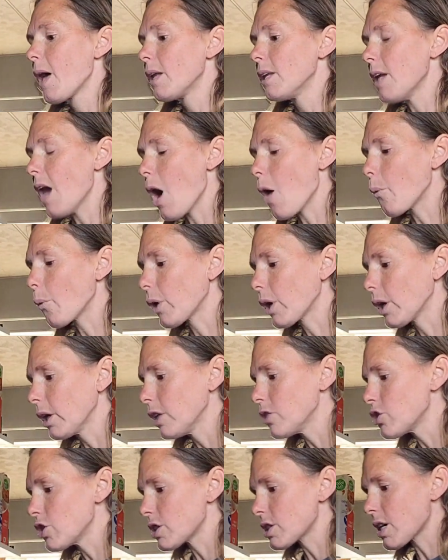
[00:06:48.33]
now we're
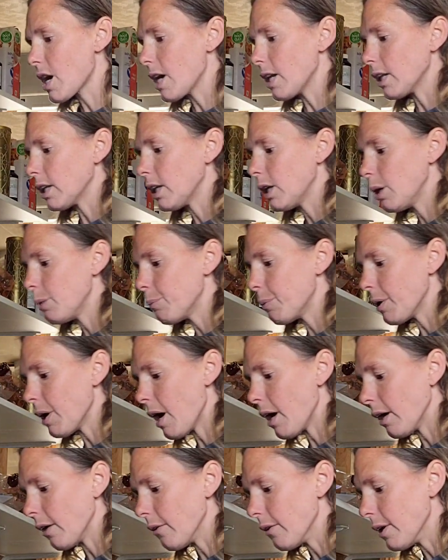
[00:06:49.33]
gonna just kind of keep an
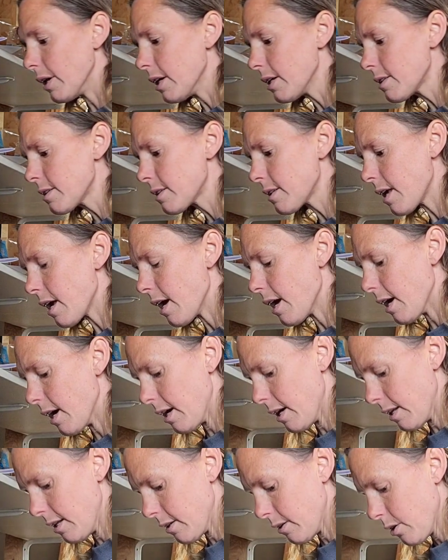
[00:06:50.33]
eye on this
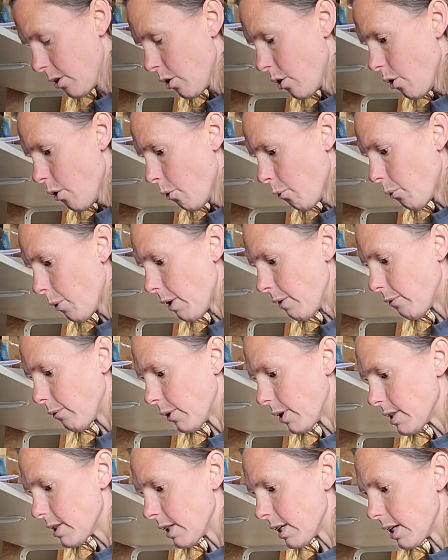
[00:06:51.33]
and wait
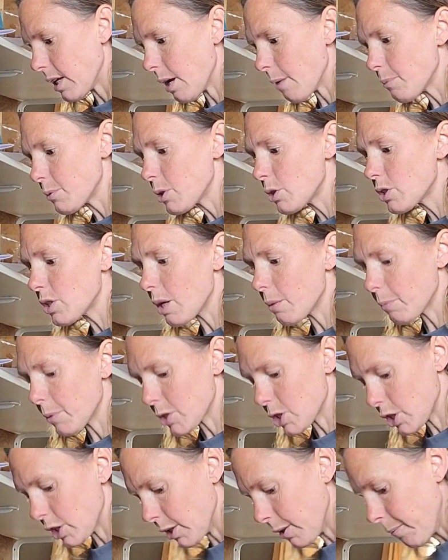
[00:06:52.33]
for it to get up to
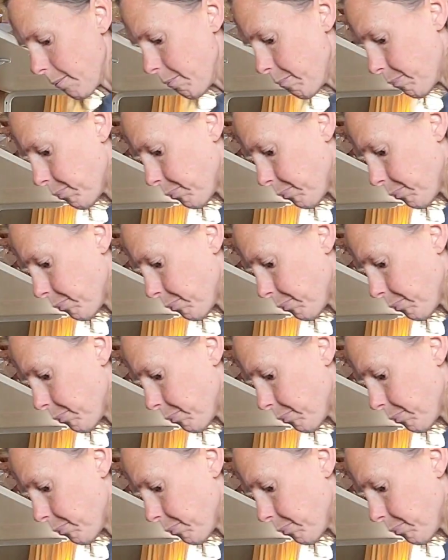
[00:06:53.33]
temperature.